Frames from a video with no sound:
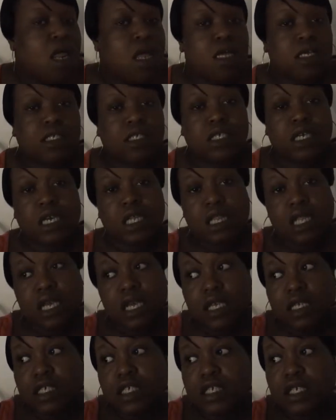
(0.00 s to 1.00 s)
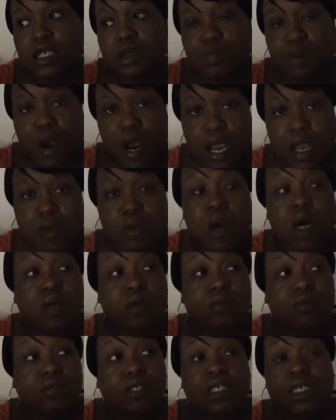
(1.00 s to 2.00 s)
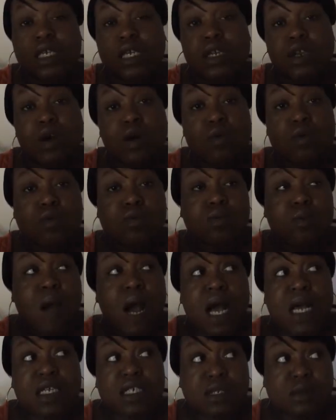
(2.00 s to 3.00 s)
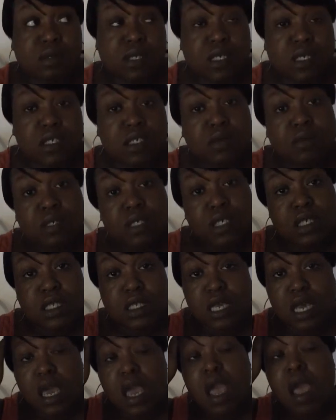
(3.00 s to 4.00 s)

She thinks she's pregnant. Well, she didn't know why she was sick. She was just sick.